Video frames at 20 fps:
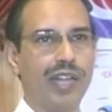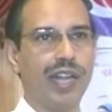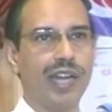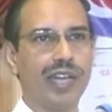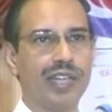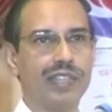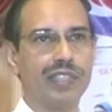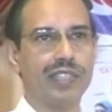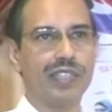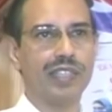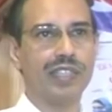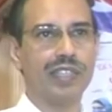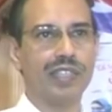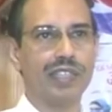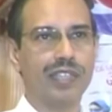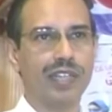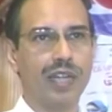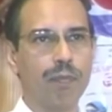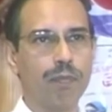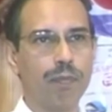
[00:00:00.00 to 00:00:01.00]
and
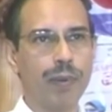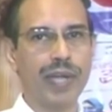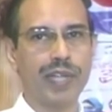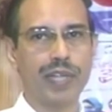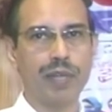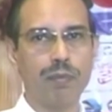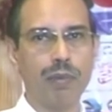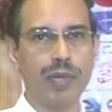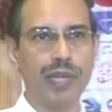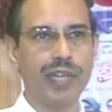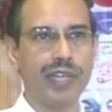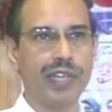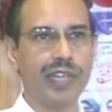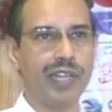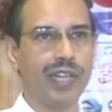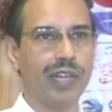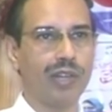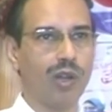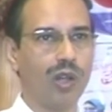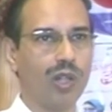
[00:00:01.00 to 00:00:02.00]
the
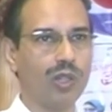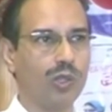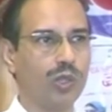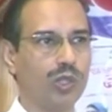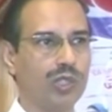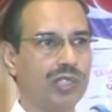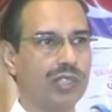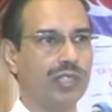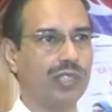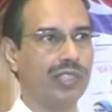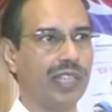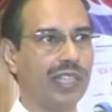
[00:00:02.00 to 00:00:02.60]
compatibility and all those